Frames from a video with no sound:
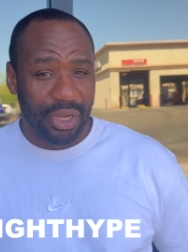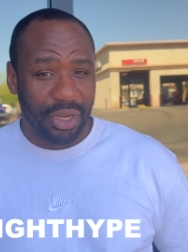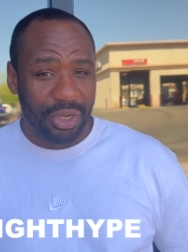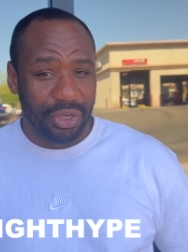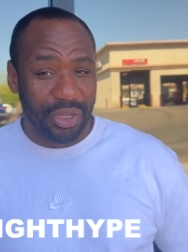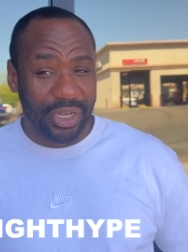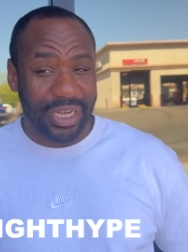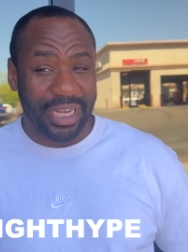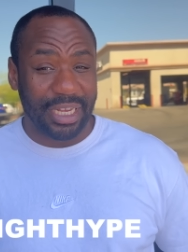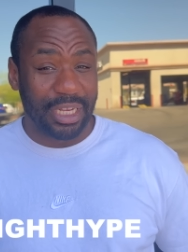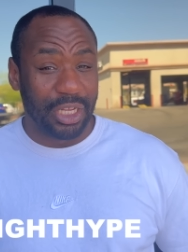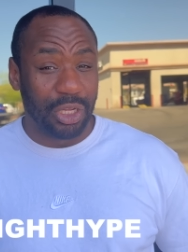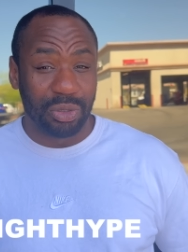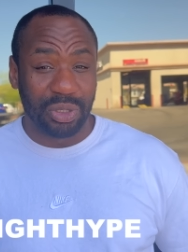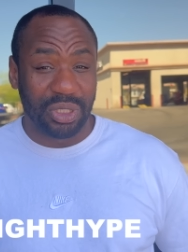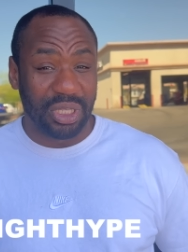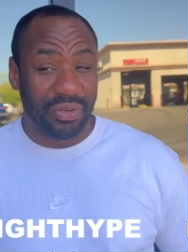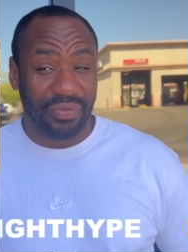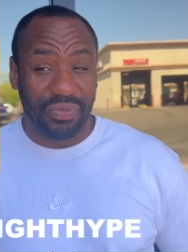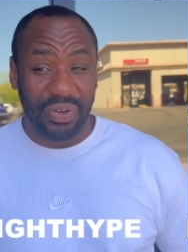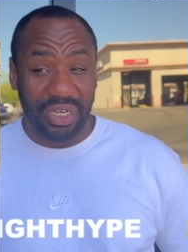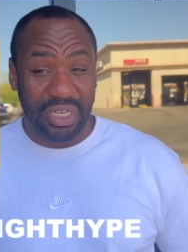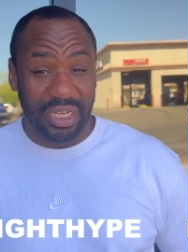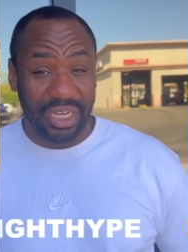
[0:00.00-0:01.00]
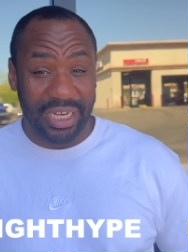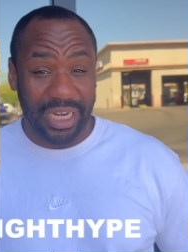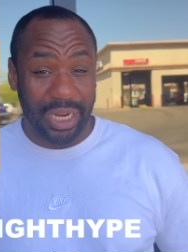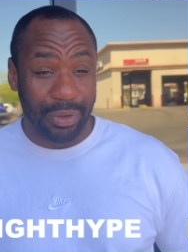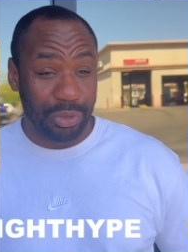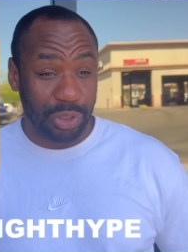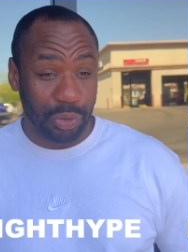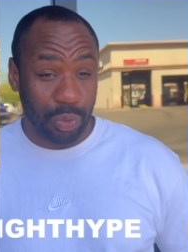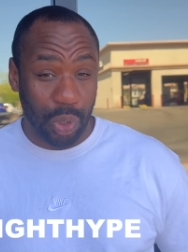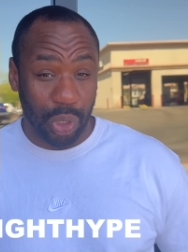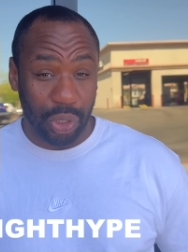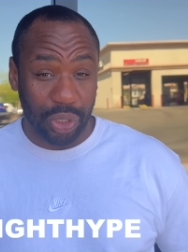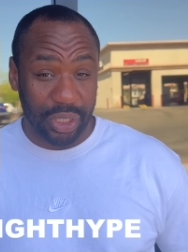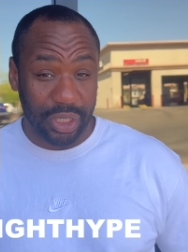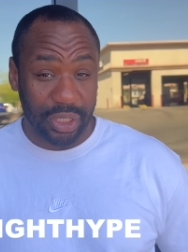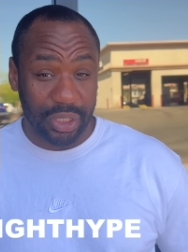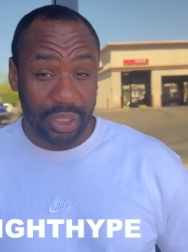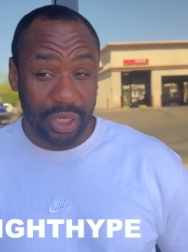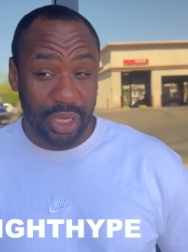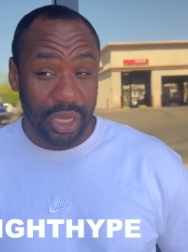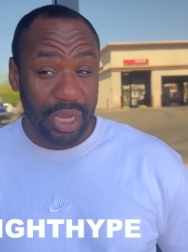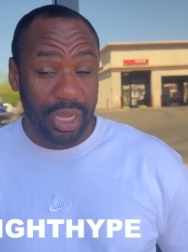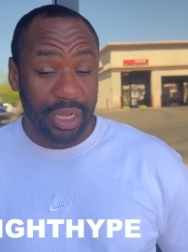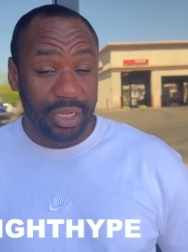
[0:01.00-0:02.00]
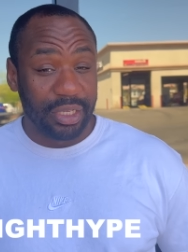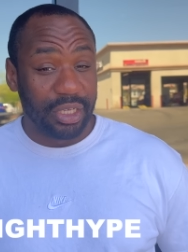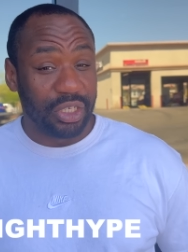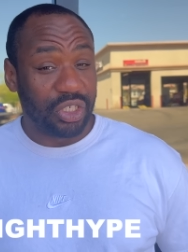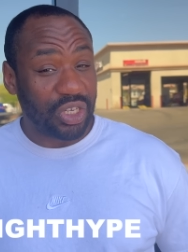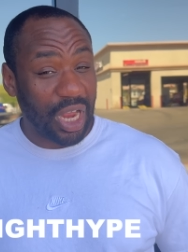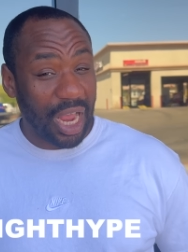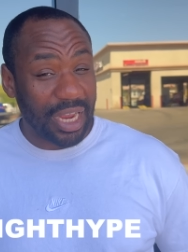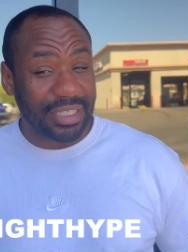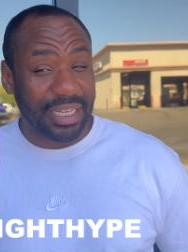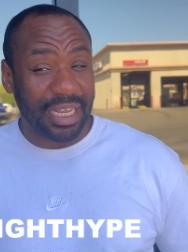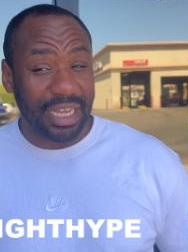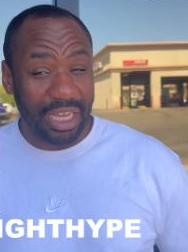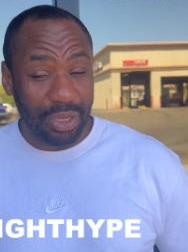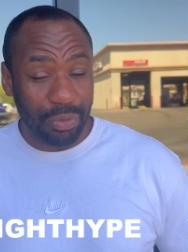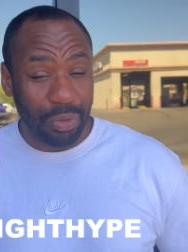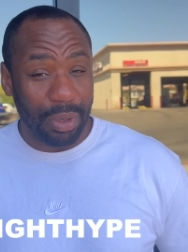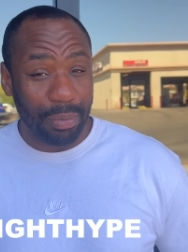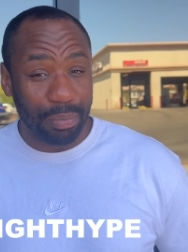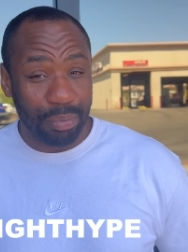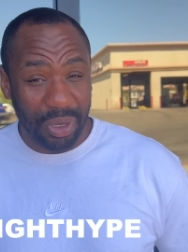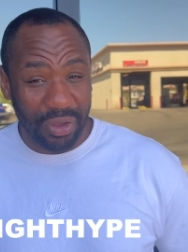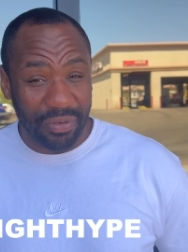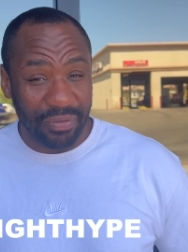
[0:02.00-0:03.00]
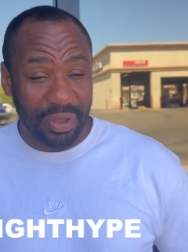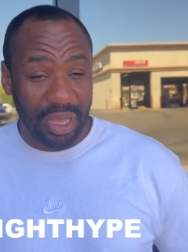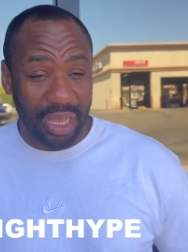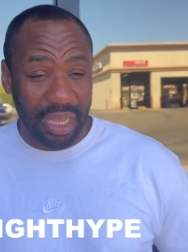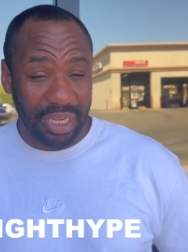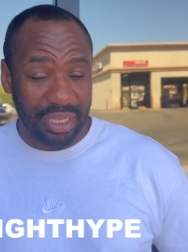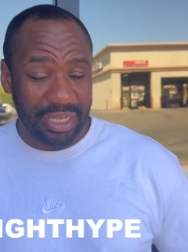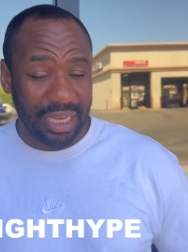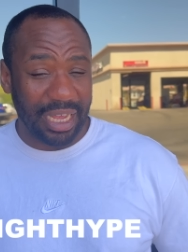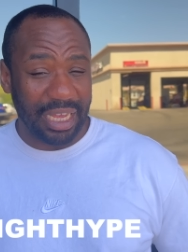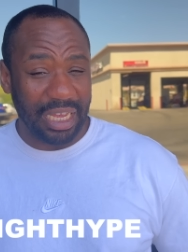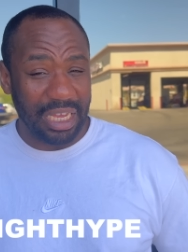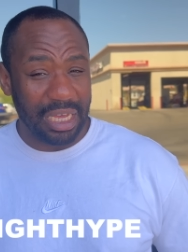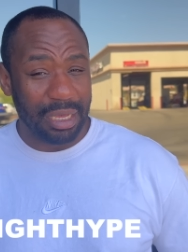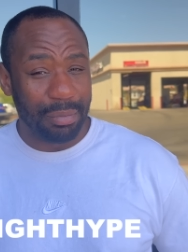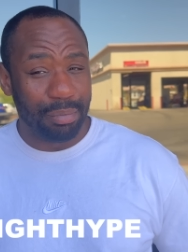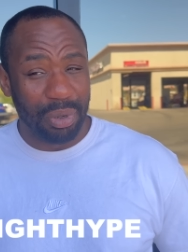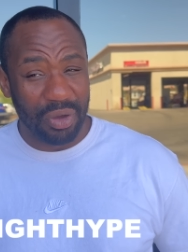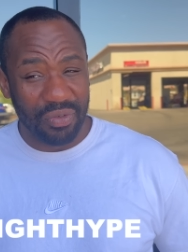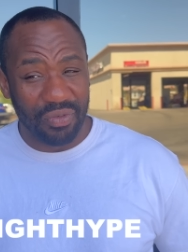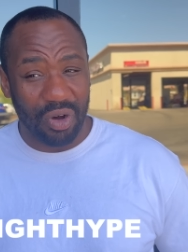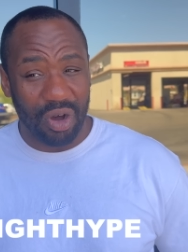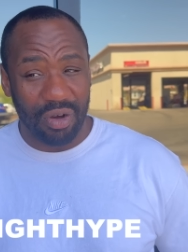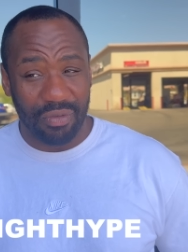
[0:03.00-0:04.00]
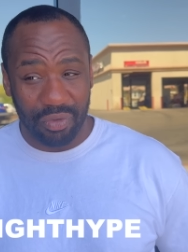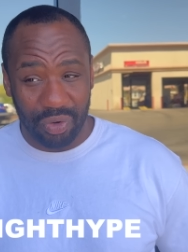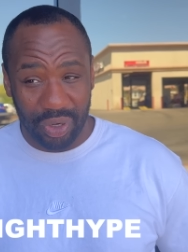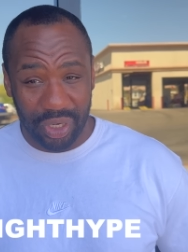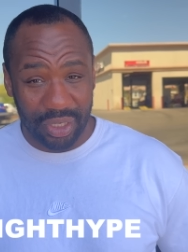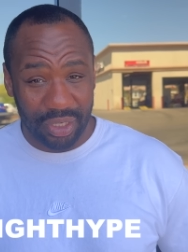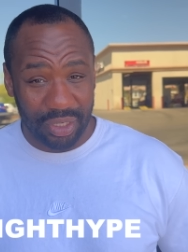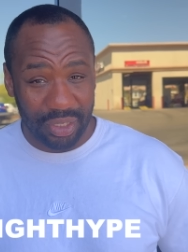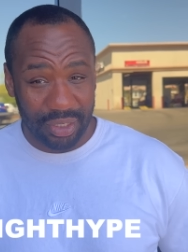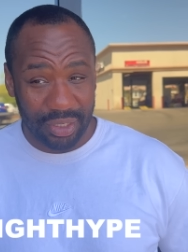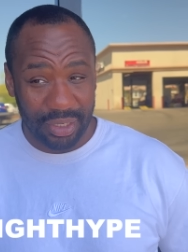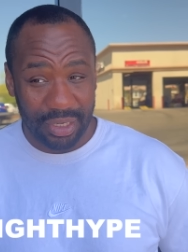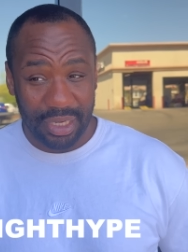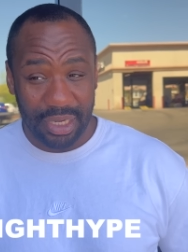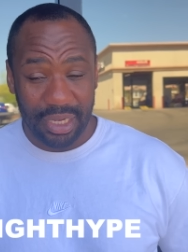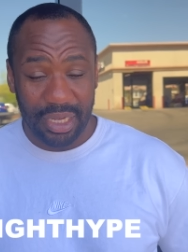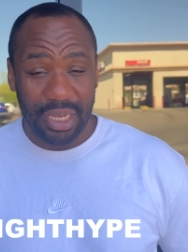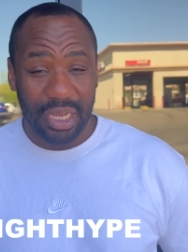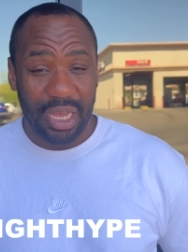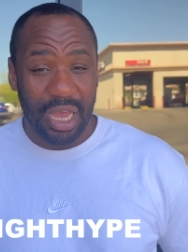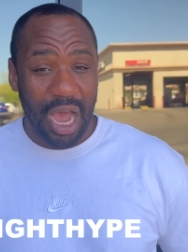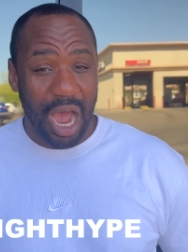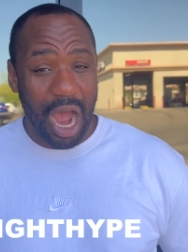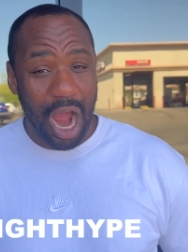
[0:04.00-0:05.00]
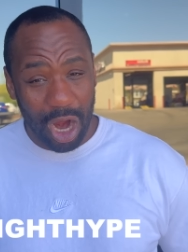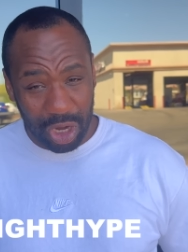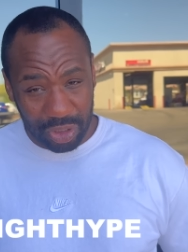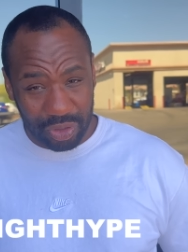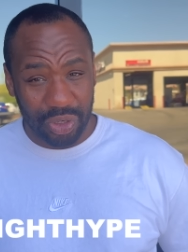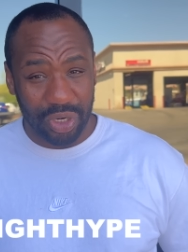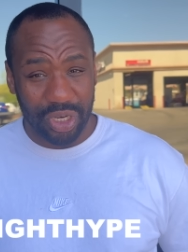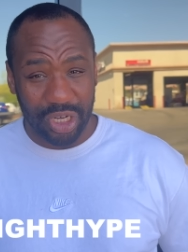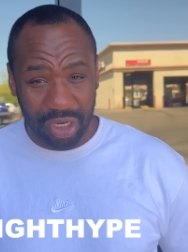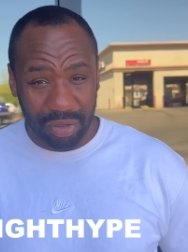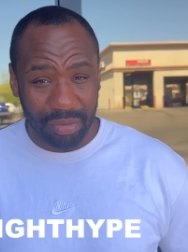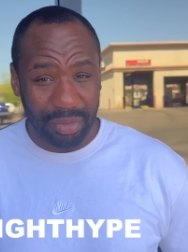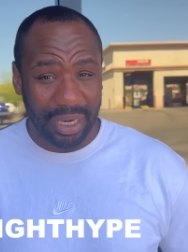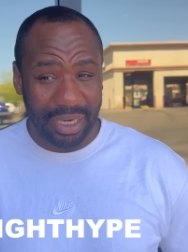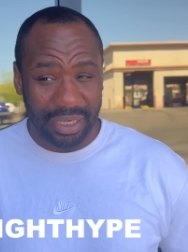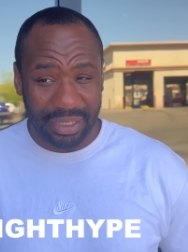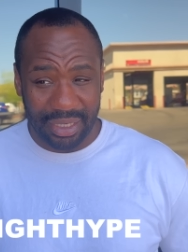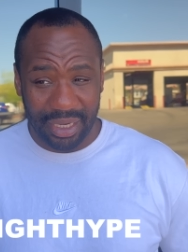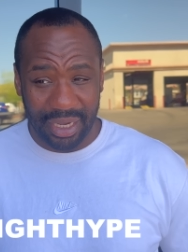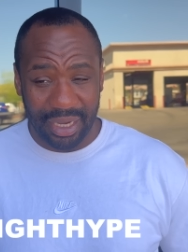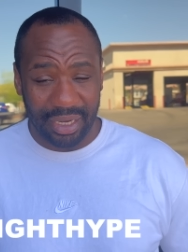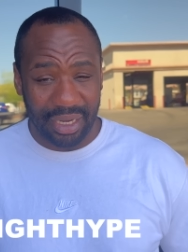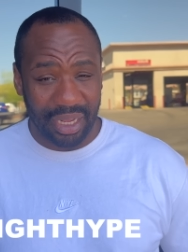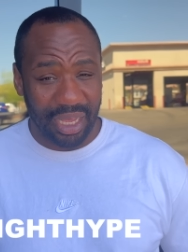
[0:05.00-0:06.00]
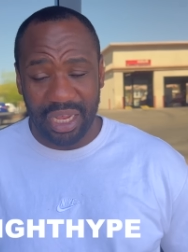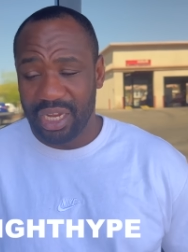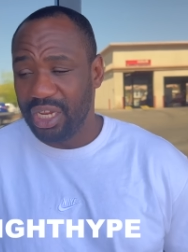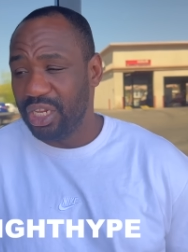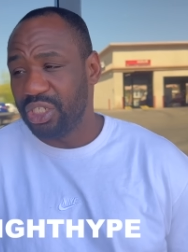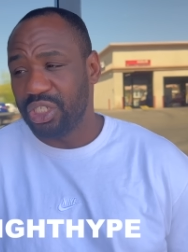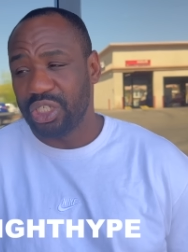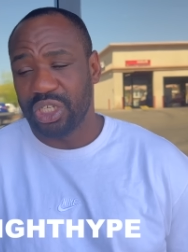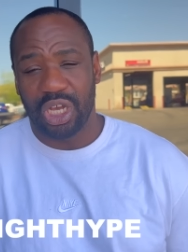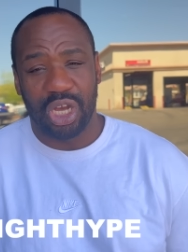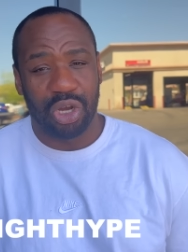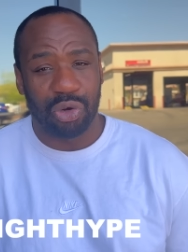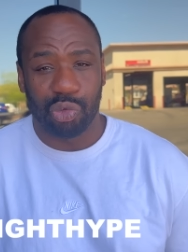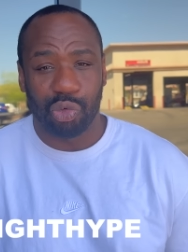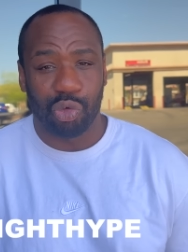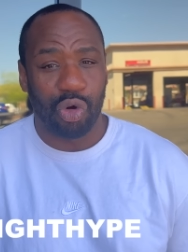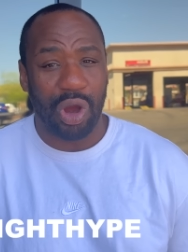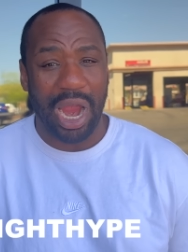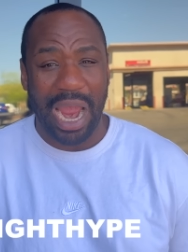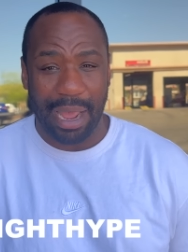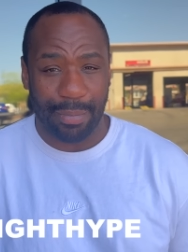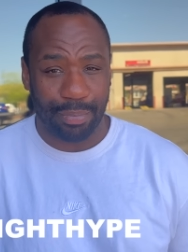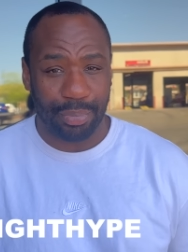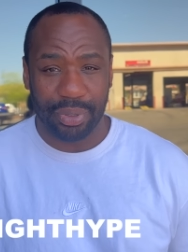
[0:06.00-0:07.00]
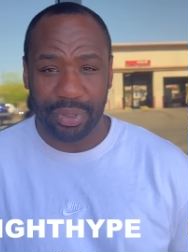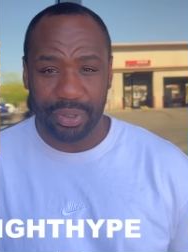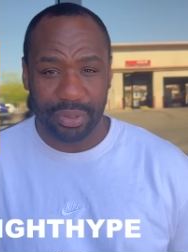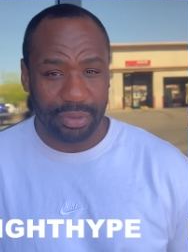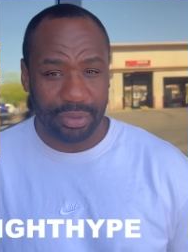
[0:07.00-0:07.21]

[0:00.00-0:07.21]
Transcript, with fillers: Look at the little stuff he did that was working. The shots that he would that he hit Bivol with, Arthur hit him like that. It is a wrap.